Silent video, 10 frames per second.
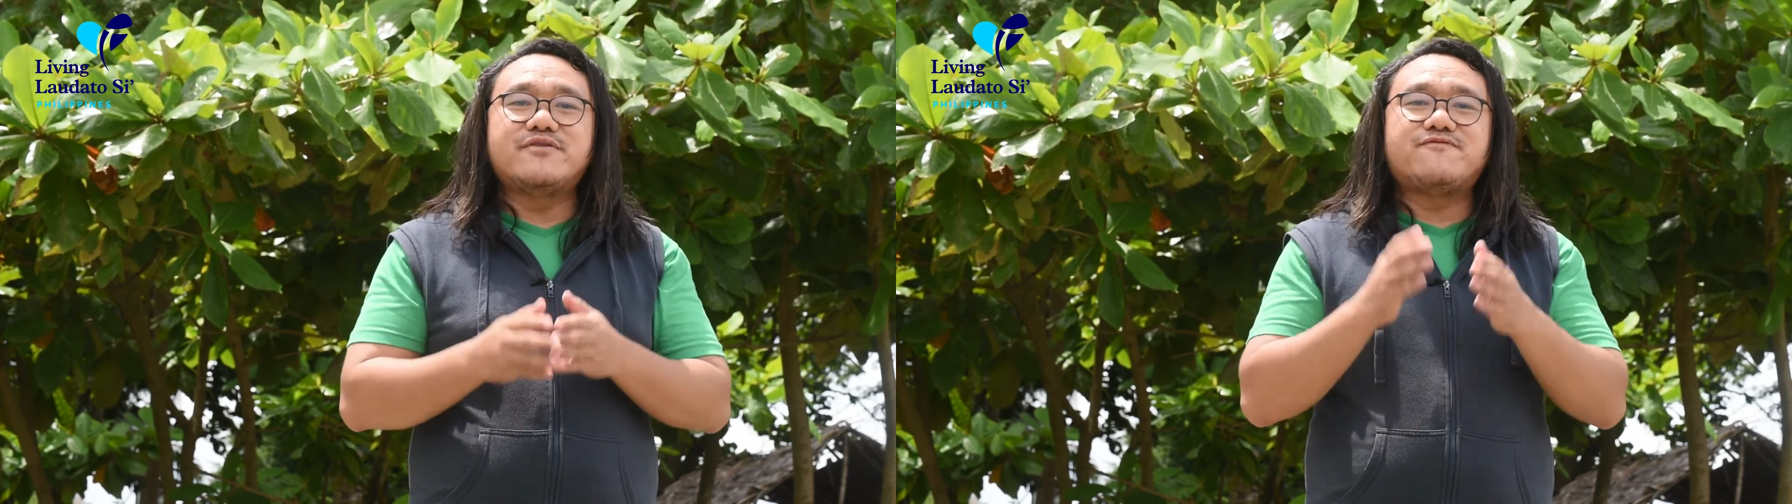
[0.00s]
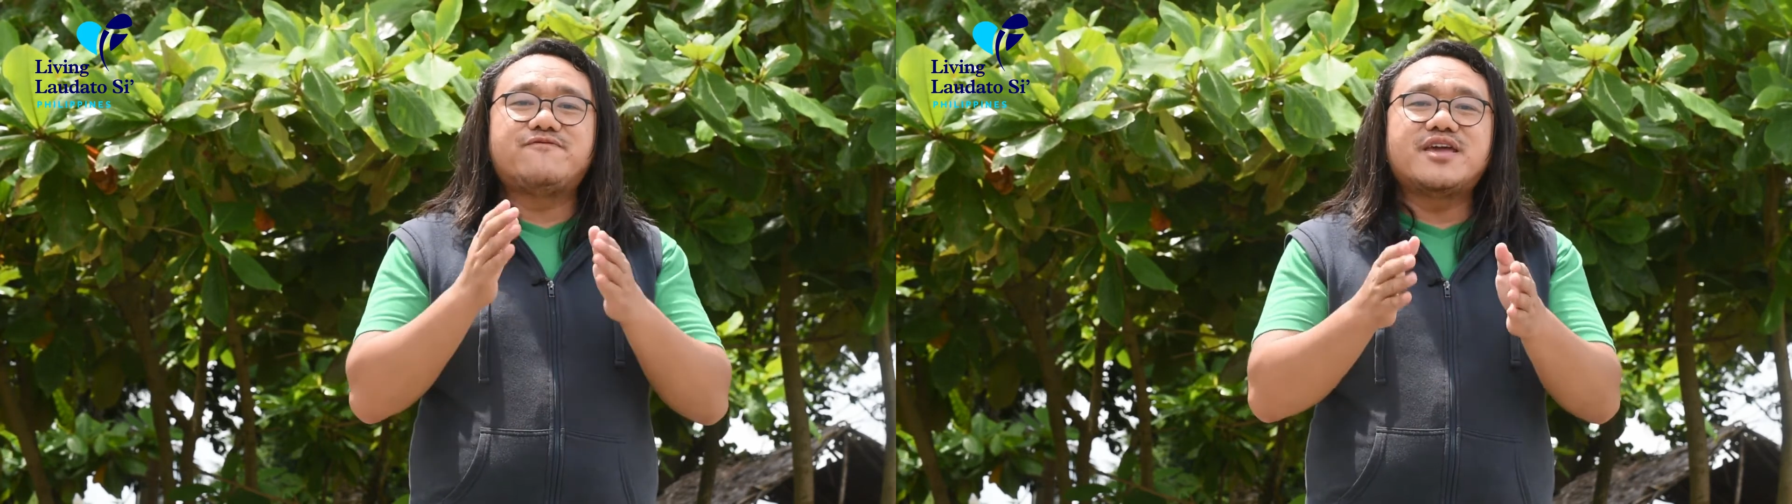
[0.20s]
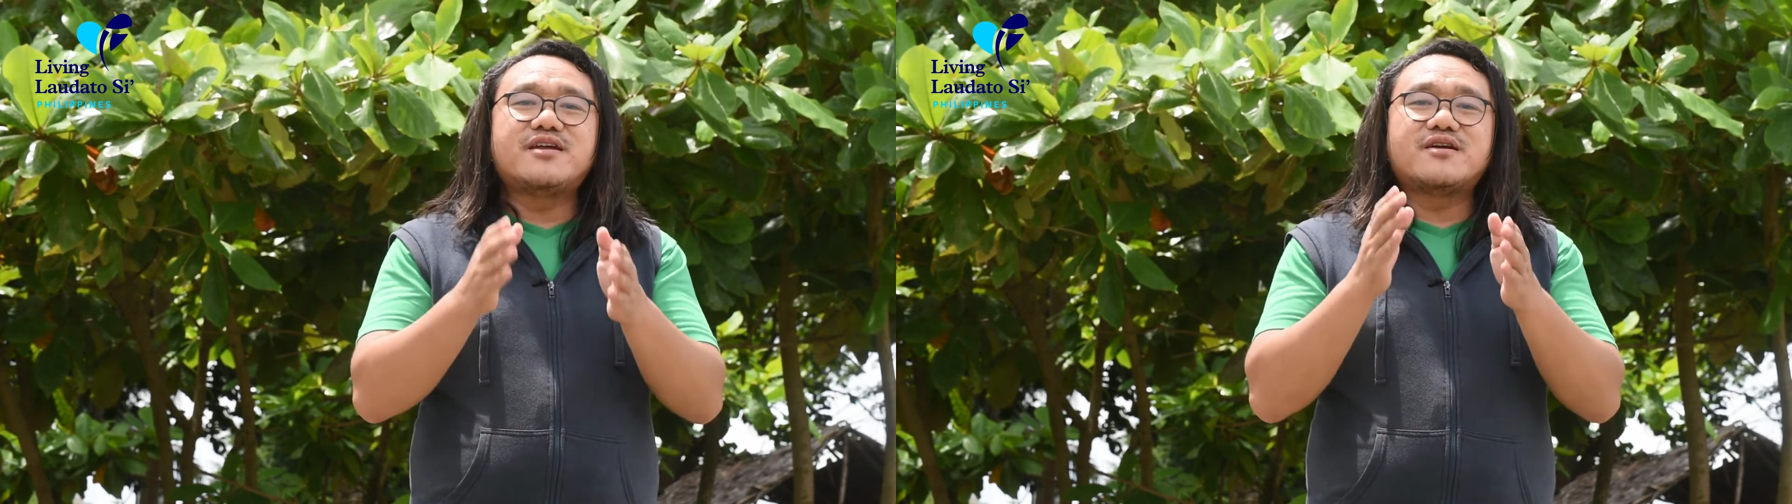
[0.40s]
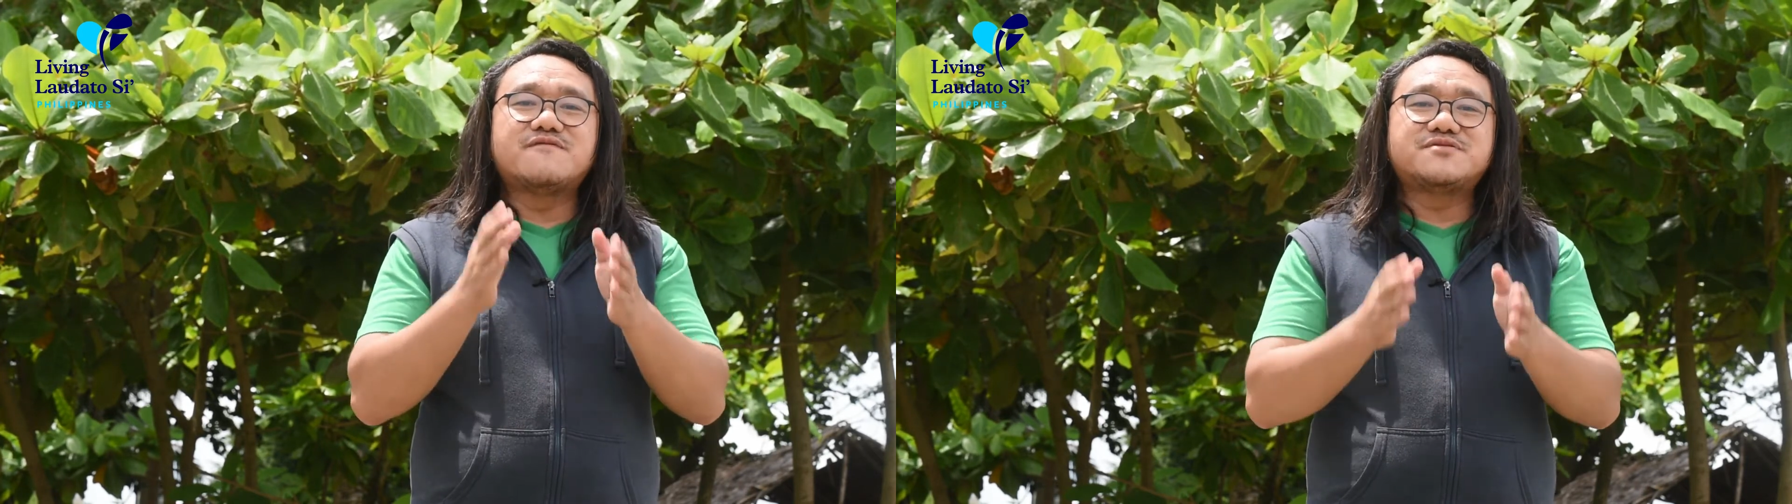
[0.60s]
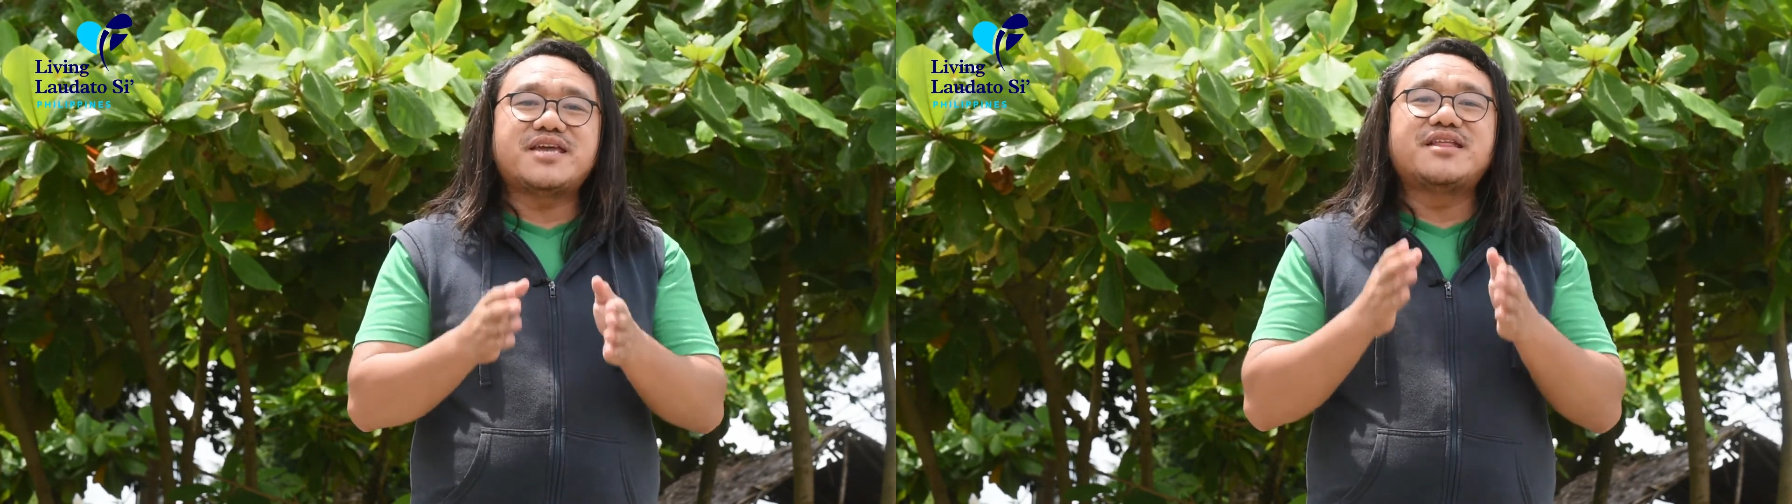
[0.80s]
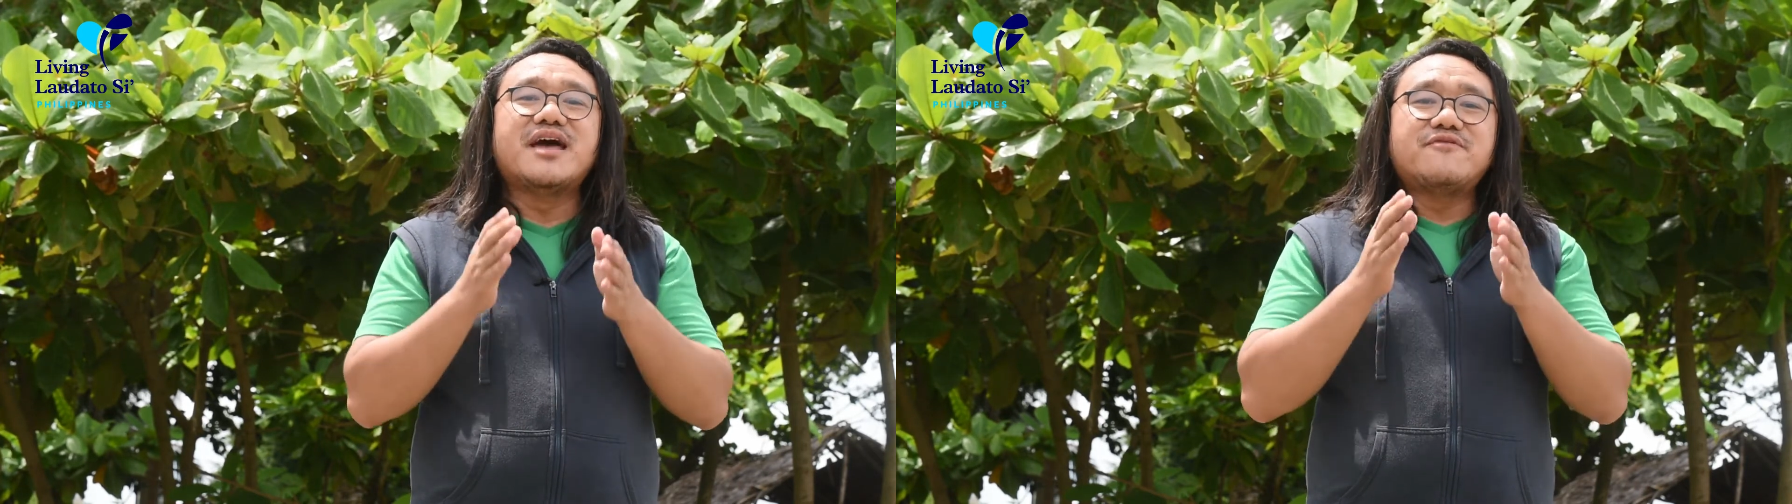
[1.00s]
the figure of Saint